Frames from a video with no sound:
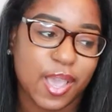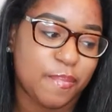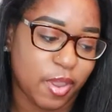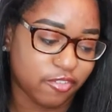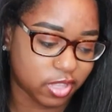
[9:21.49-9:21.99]

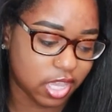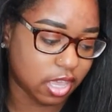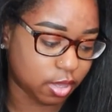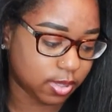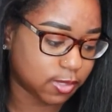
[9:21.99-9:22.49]
Beverly
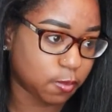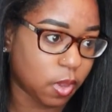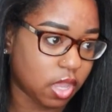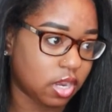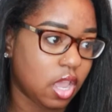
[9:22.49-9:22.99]
Hills
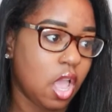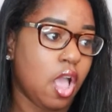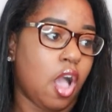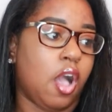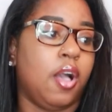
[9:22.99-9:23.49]
one.
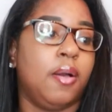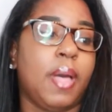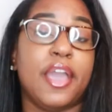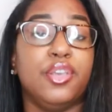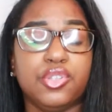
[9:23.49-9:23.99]

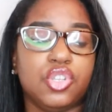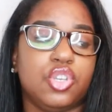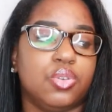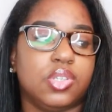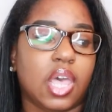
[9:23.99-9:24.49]
I used to
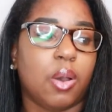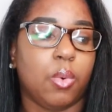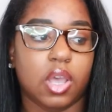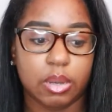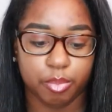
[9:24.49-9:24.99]
use that
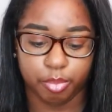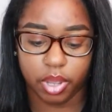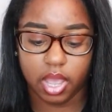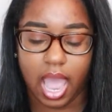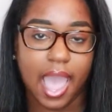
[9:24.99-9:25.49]
one,
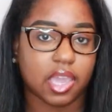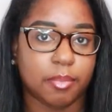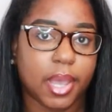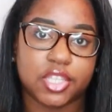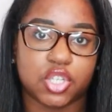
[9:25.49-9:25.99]
but I
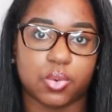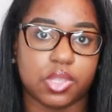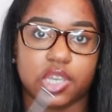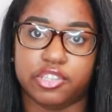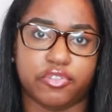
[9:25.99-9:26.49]
can buy 2
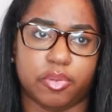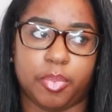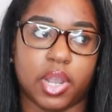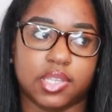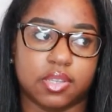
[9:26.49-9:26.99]
of these for the
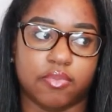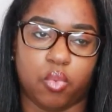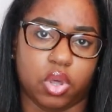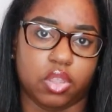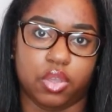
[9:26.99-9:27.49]
price of
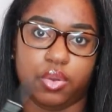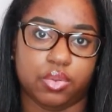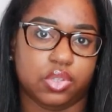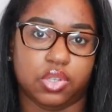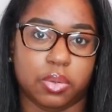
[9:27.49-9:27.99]
one of
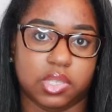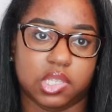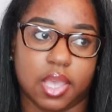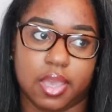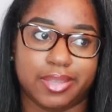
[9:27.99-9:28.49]
those, so it's
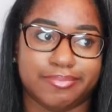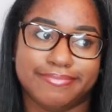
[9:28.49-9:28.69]
like,